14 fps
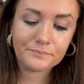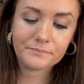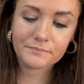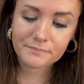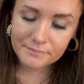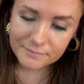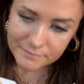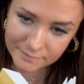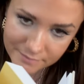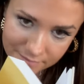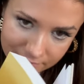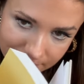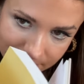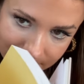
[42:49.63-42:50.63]

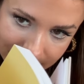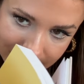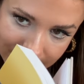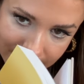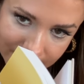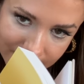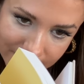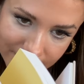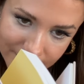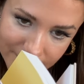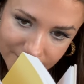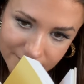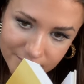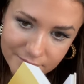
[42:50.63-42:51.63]

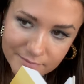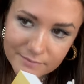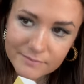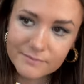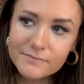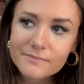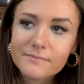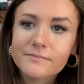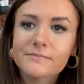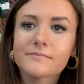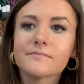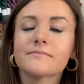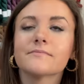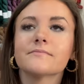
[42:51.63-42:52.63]

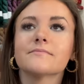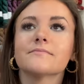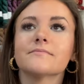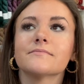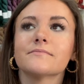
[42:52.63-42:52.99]
No one is speaking in this clip.